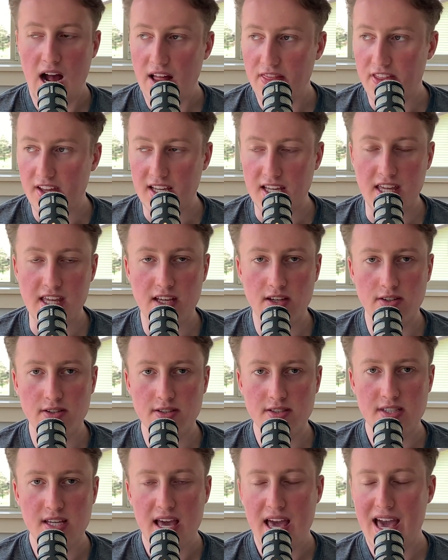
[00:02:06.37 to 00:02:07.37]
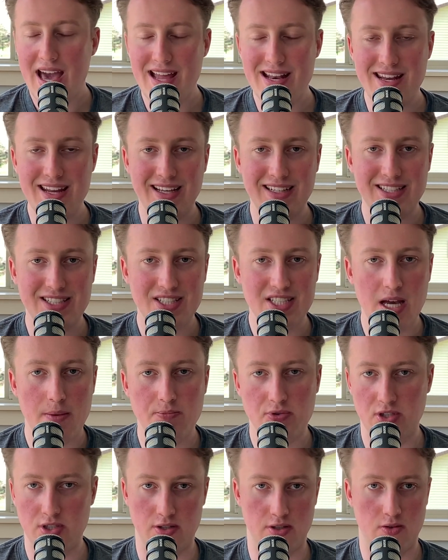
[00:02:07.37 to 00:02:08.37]
The Eagles had an
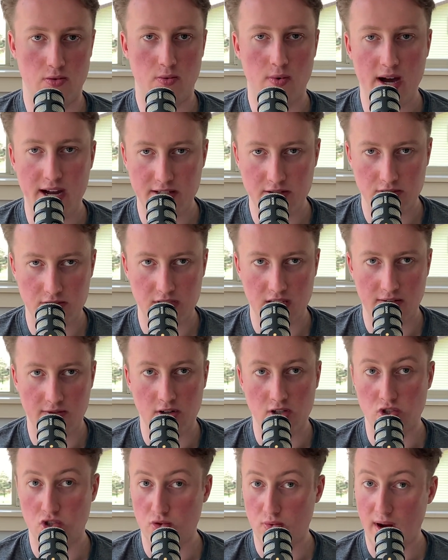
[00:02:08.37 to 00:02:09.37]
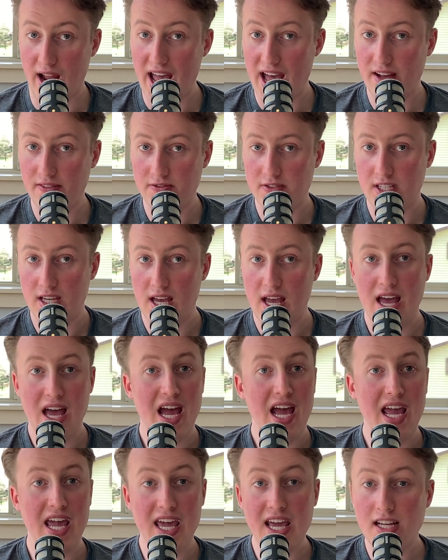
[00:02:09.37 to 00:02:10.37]
exceptional wide receiver draft
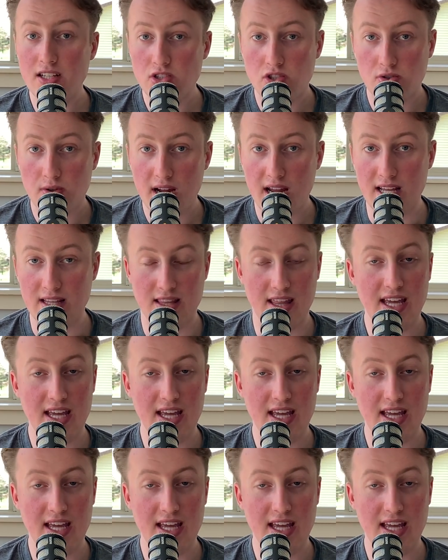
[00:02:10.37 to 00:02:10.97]
and trade.